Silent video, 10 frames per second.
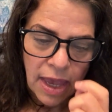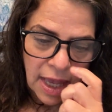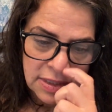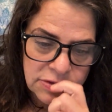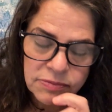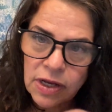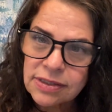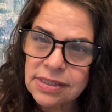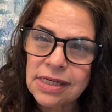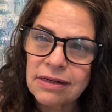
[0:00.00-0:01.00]
And so I'm
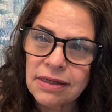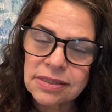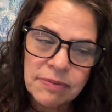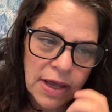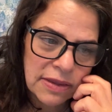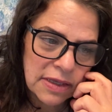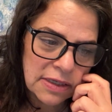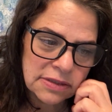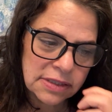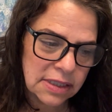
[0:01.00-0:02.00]
not saying not to buy
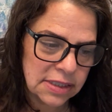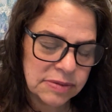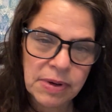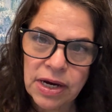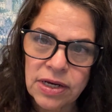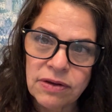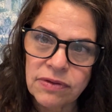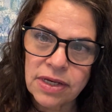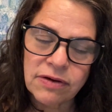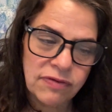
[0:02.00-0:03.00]
things that inspire you
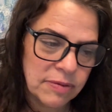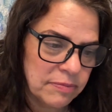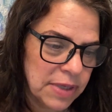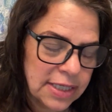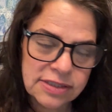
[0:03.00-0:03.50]
that are from big